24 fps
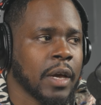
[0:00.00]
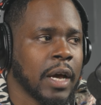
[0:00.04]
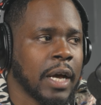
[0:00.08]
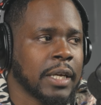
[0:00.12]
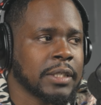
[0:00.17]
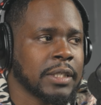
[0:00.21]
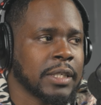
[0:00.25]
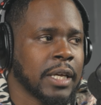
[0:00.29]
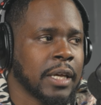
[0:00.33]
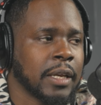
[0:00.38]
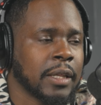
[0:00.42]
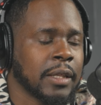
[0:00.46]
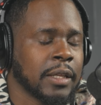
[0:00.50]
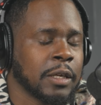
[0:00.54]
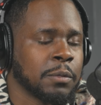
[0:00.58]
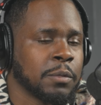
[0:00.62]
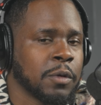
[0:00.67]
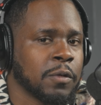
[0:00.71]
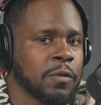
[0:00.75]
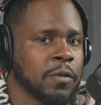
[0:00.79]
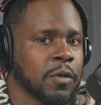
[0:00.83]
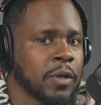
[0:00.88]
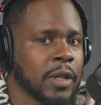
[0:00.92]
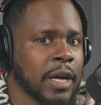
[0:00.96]
I stayed in
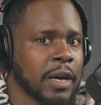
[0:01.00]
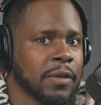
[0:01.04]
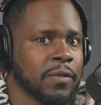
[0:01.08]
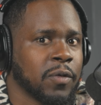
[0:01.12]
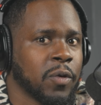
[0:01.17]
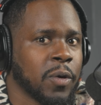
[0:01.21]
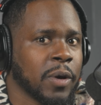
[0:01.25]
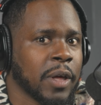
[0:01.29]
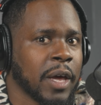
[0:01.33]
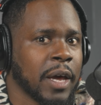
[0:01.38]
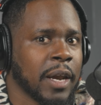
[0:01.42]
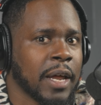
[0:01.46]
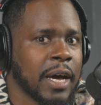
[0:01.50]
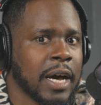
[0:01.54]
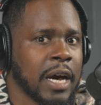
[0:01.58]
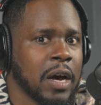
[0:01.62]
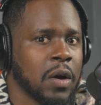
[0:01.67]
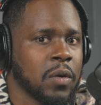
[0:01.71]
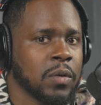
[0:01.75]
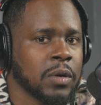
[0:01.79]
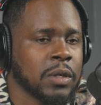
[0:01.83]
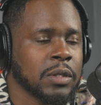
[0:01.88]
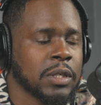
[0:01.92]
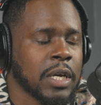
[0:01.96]
limbo for like 48
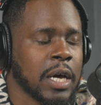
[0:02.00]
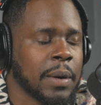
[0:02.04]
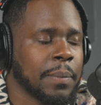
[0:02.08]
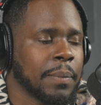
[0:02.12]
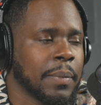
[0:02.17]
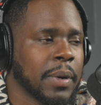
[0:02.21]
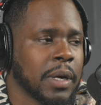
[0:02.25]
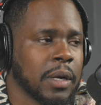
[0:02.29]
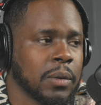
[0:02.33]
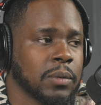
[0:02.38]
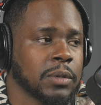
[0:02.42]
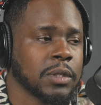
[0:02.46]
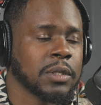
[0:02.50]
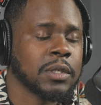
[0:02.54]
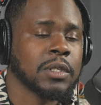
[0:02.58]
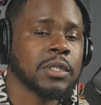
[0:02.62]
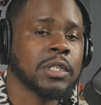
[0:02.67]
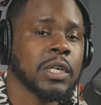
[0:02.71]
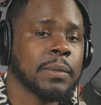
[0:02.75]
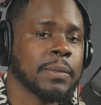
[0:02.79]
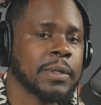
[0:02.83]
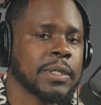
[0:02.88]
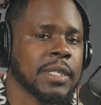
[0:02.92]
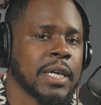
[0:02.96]
hours, uh, but it was in the
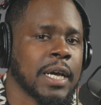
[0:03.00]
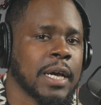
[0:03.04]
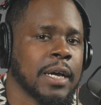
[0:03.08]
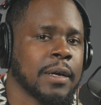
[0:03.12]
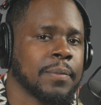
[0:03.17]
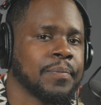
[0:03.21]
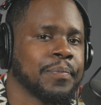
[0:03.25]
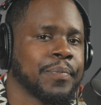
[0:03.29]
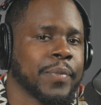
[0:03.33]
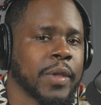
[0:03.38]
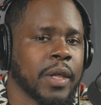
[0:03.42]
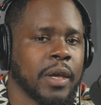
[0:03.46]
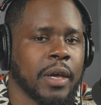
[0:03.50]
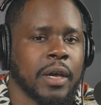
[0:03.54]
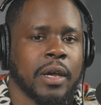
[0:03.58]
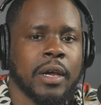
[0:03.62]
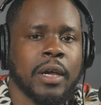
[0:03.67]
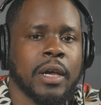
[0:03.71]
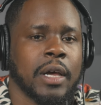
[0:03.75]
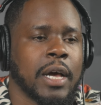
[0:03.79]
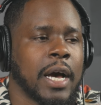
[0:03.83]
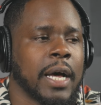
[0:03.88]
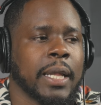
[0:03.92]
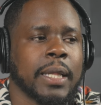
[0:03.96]
summertime,
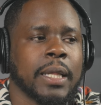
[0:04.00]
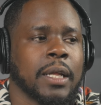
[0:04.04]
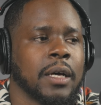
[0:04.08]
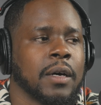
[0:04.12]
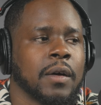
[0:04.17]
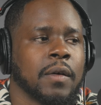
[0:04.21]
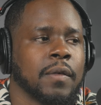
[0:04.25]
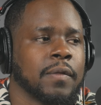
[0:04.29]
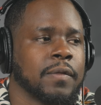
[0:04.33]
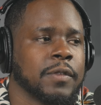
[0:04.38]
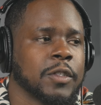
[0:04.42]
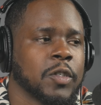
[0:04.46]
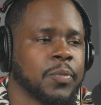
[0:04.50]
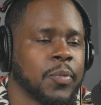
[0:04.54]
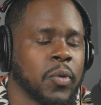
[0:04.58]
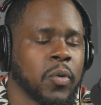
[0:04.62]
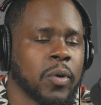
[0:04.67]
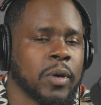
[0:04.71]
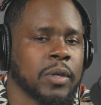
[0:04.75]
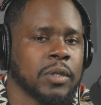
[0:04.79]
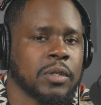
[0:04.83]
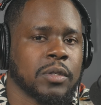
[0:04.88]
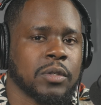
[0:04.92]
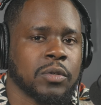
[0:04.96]
and I love
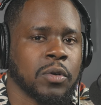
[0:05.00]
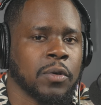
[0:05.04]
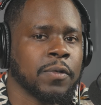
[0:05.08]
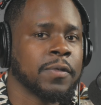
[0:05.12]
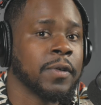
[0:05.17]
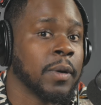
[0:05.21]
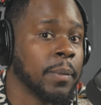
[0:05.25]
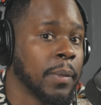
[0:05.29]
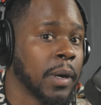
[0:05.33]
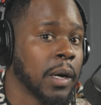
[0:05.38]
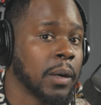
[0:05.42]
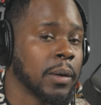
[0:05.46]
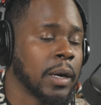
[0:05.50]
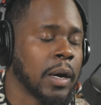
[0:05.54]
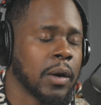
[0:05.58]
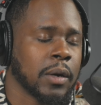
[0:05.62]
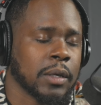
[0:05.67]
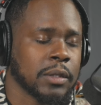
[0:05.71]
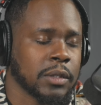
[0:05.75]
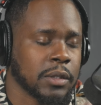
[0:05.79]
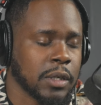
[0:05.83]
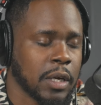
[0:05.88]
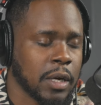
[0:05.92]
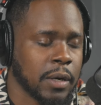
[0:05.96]
sports. So football,
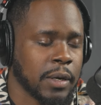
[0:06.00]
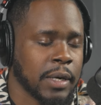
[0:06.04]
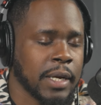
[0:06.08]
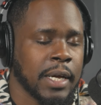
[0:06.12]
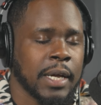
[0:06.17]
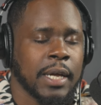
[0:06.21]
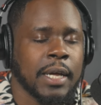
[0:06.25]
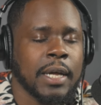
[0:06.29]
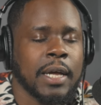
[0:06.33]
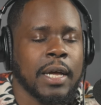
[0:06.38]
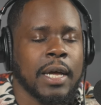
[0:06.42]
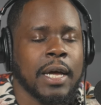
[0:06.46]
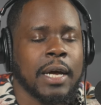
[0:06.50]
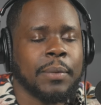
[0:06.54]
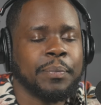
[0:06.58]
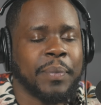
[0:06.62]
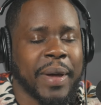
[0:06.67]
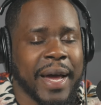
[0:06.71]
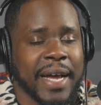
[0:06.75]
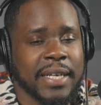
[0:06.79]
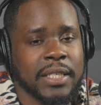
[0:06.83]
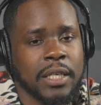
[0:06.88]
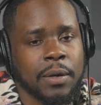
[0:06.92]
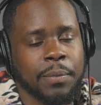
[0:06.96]
or sorry,
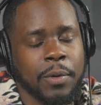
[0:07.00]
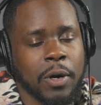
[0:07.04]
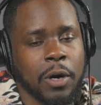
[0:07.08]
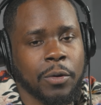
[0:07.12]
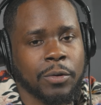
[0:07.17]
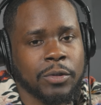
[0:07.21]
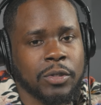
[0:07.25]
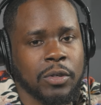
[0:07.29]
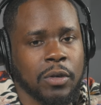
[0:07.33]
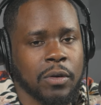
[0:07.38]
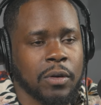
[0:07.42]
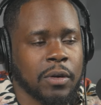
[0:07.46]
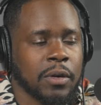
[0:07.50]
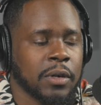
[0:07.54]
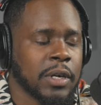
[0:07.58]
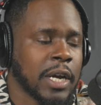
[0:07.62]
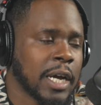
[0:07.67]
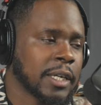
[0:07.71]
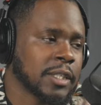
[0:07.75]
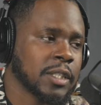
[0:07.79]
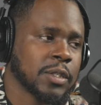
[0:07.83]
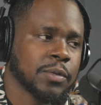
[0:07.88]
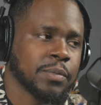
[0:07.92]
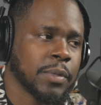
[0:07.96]
basketball was on.
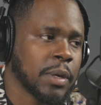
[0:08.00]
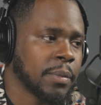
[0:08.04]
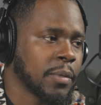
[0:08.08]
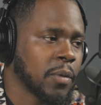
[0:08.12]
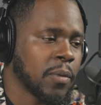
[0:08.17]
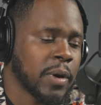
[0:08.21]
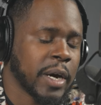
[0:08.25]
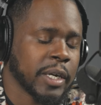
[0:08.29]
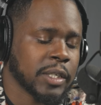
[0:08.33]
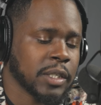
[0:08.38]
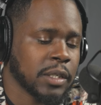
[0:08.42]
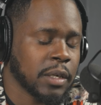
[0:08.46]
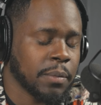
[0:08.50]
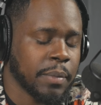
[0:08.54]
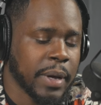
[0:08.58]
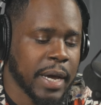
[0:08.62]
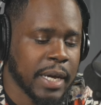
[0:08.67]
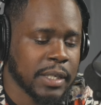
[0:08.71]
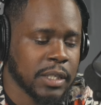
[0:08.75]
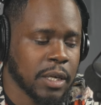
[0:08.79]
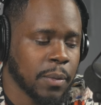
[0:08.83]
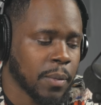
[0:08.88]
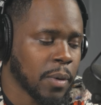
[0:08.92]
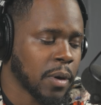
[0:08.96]
I just remember watching the
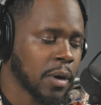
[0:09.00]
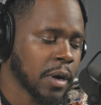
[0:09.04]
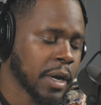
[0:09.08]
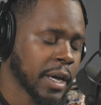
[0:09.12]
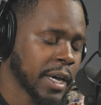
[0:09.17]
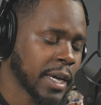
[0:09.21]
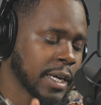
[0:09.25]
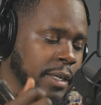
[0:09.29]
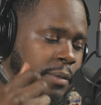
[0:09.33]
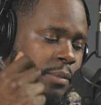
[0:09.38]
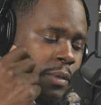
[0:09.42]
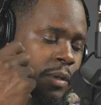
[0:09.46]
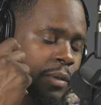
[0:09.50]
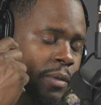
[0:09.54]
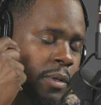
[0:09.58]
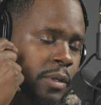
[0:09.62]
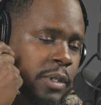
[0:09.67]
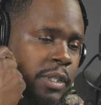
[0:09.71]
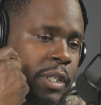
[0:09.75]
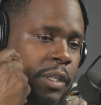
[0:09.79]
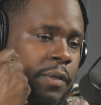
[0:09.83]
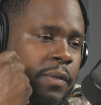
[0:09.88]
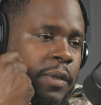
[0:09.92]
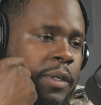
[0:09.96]
basketball games on their
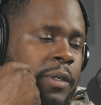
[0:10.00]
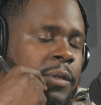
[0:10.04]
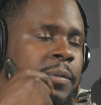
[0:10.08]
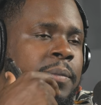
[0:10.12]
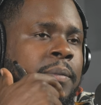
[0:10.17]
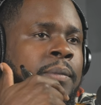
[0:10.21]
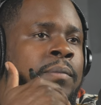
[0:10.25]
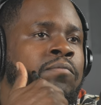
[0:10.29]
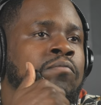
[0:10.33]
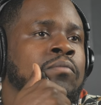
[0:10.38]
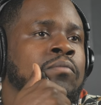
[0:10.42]
TV,